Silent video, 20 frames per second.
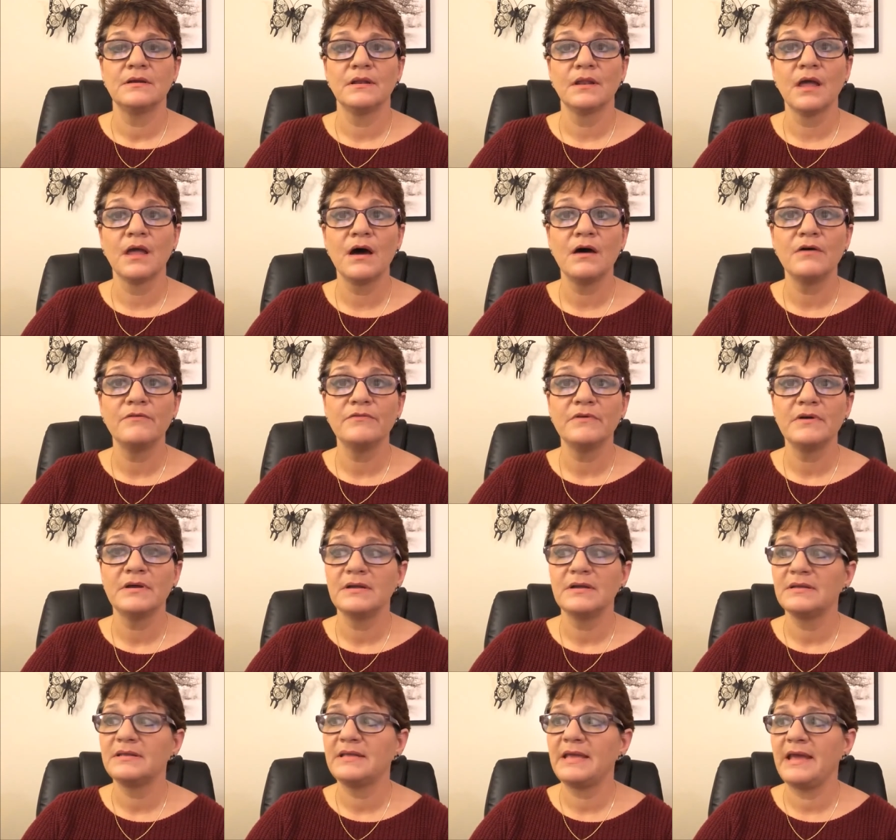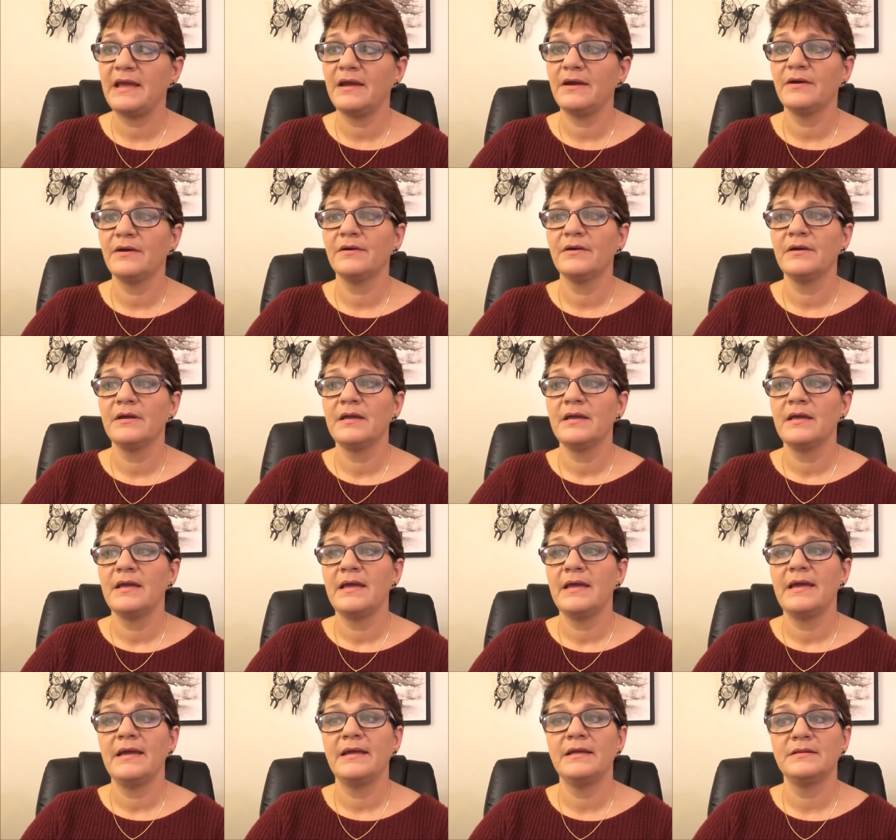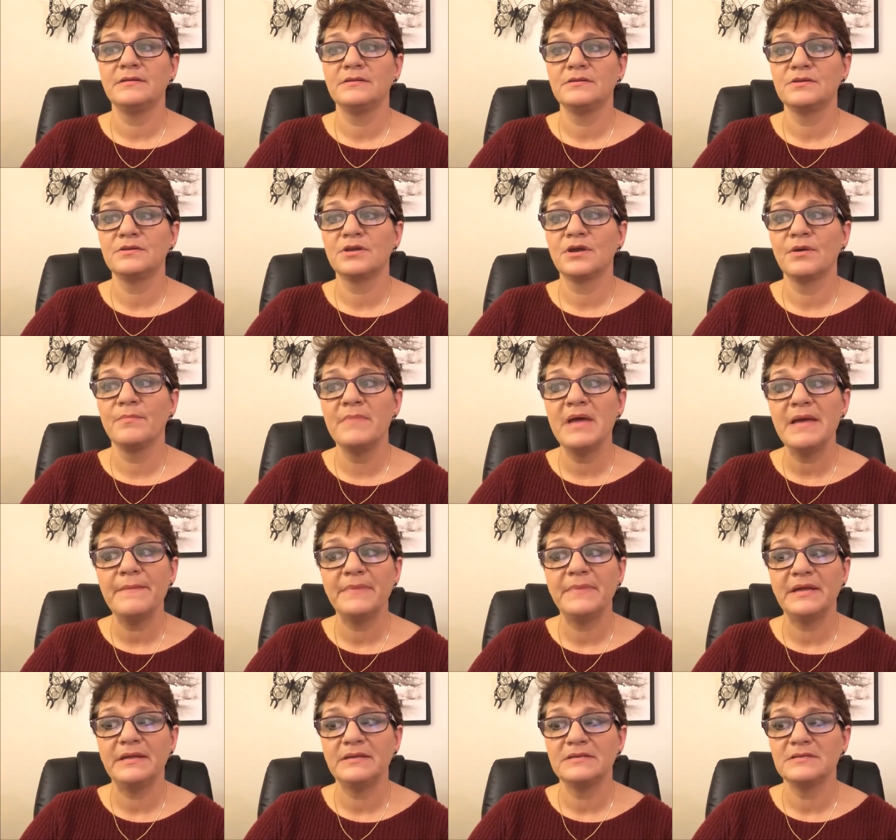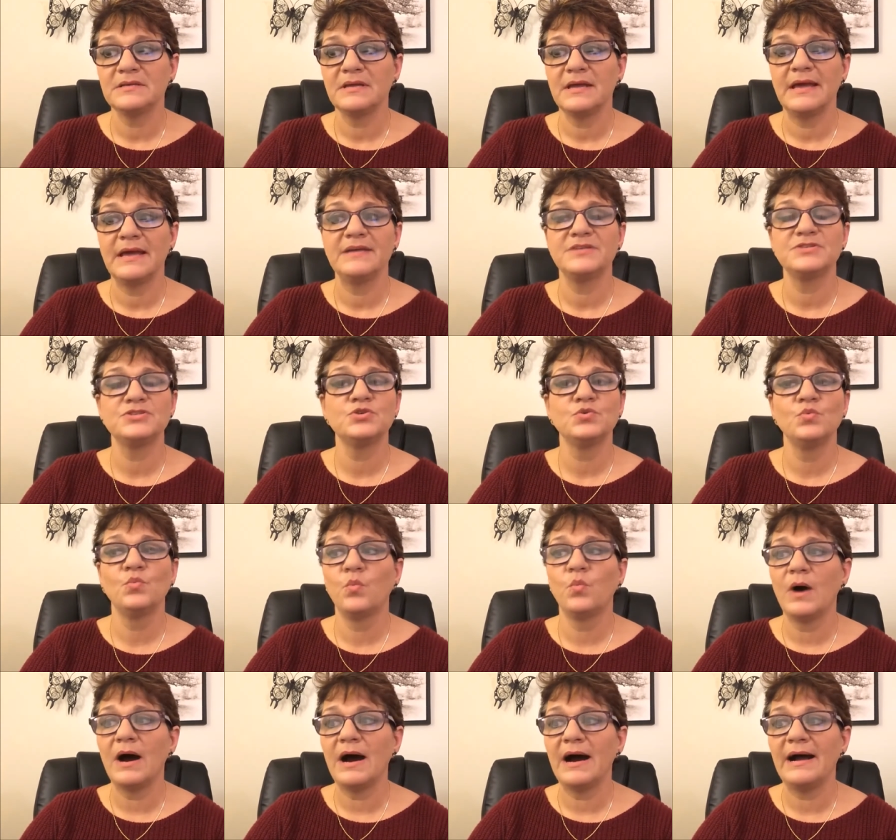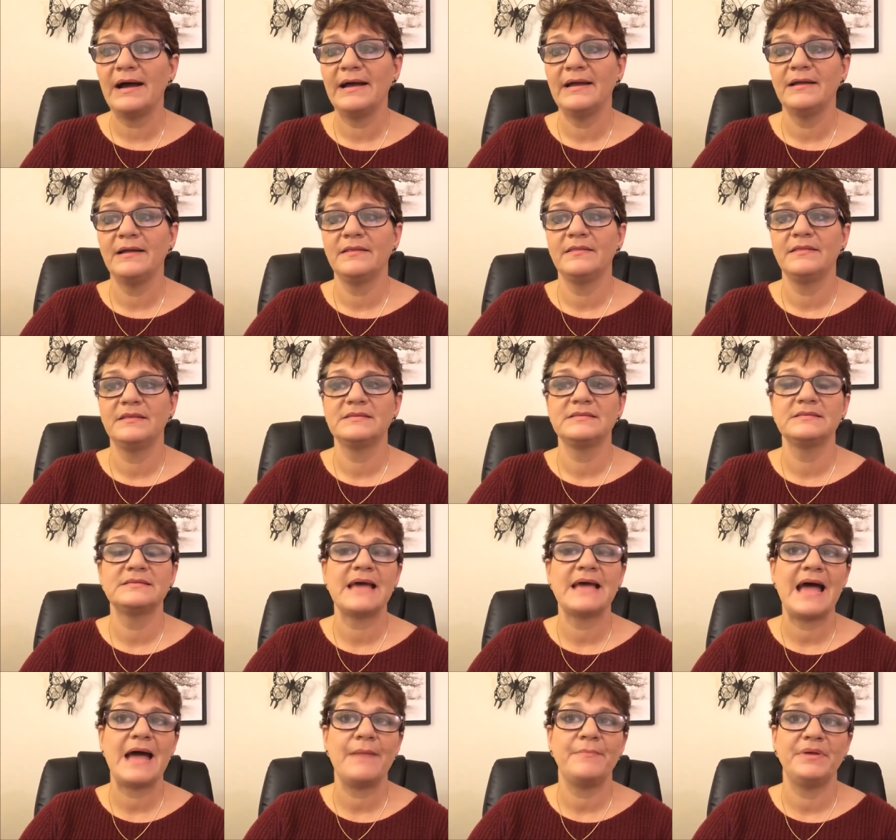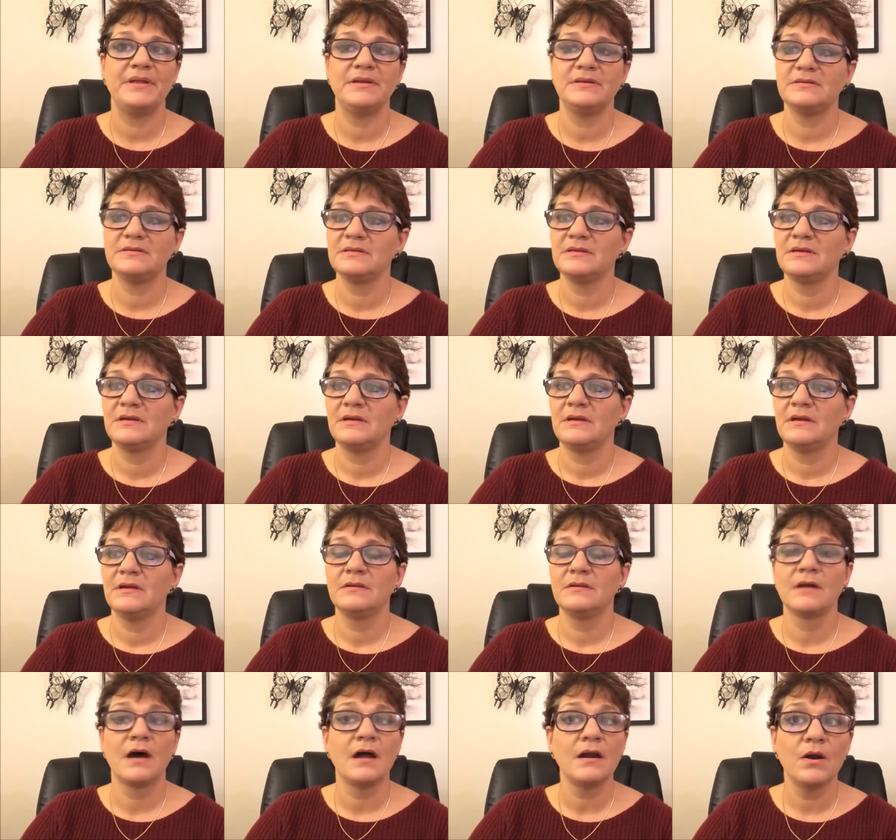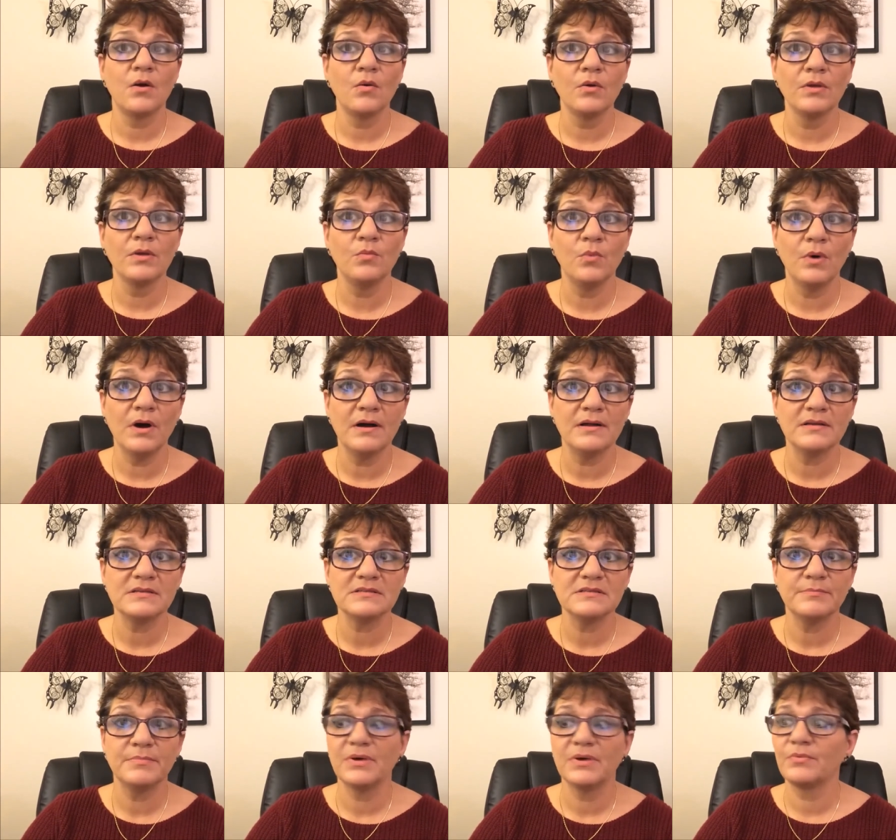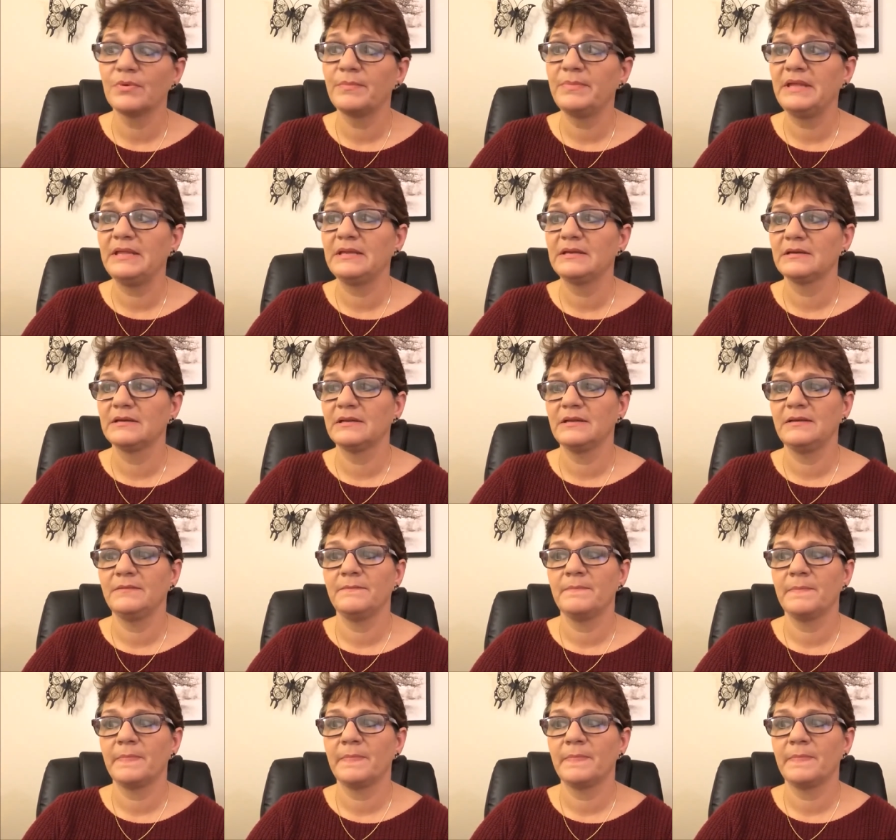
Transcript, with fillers: love, care, and commitment as to why this has happened. Not only once, but repeatedly.